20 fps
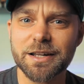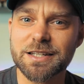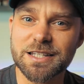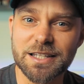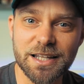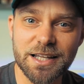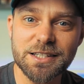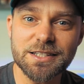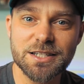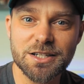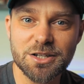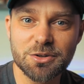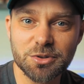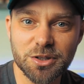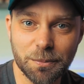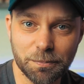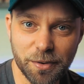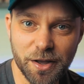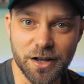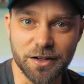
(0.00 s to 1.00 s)
it's less to do with
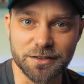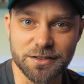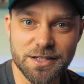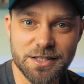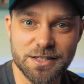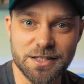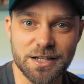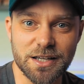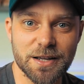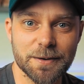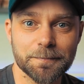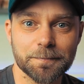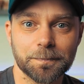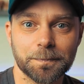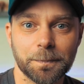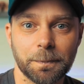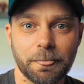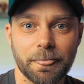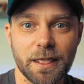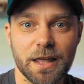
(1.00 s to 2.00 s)
the belt, isn't it?
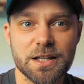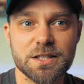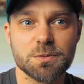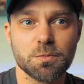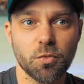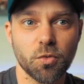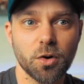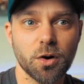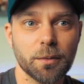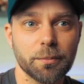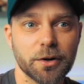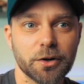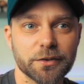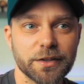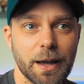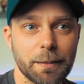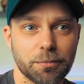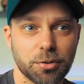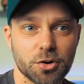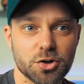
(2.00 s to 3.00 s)
It's more about
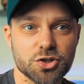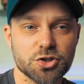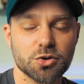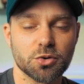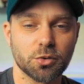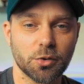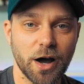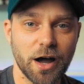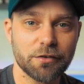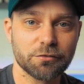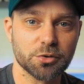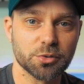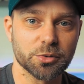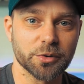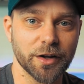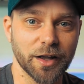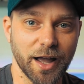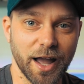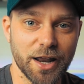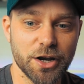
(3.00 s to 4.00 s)
that personal
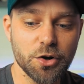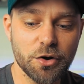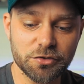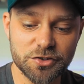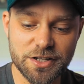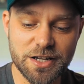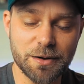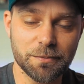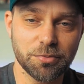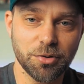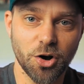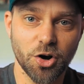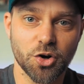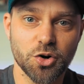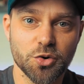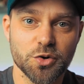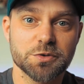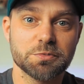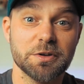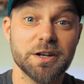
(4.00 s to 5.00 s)
rivalry. And you have CM Punk,
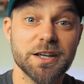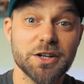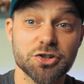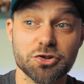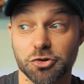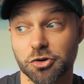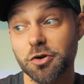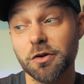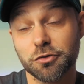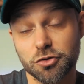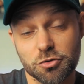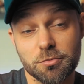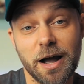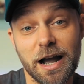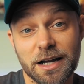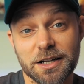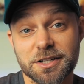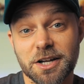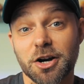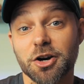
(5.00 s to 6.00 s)
who has been injured. You have Drew
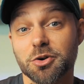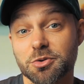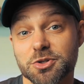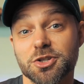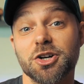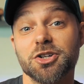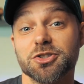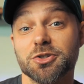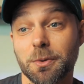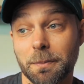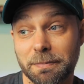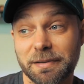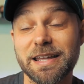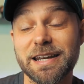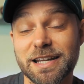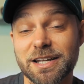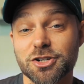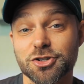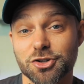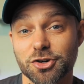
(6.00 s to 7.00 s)
McIntyre, who's also
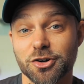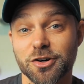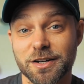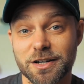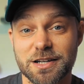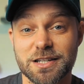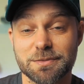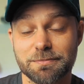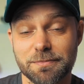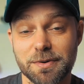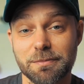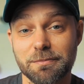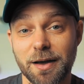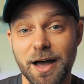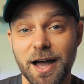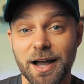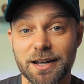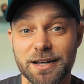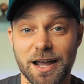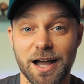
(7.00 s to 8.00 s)
been injured, and he's been
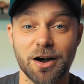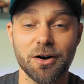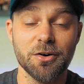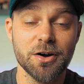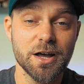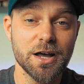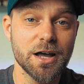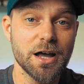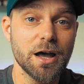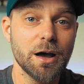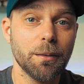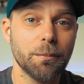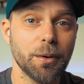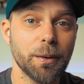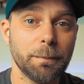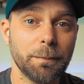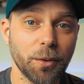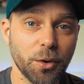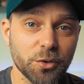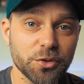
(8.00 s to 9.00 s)
back now.
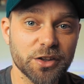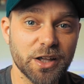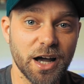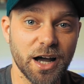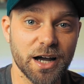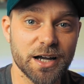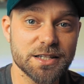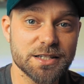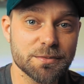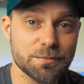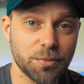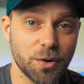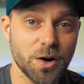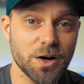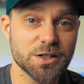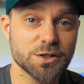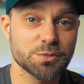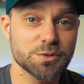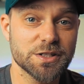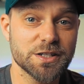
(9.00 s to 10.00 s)
But both guys, and
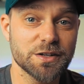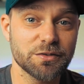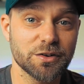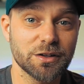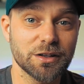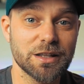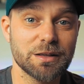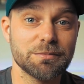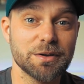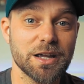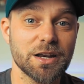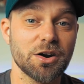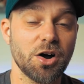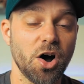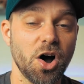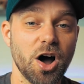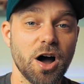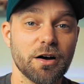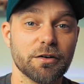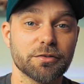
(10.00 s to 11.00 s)
Punk specifically, being
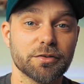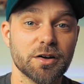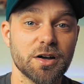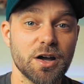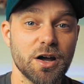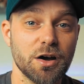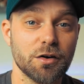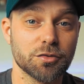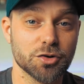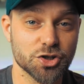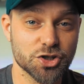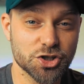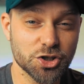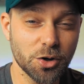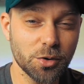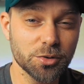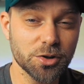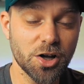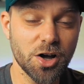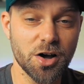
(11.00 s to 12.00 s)
off for
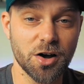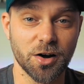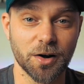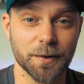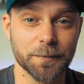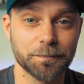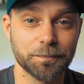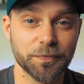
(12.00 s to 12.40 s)
so long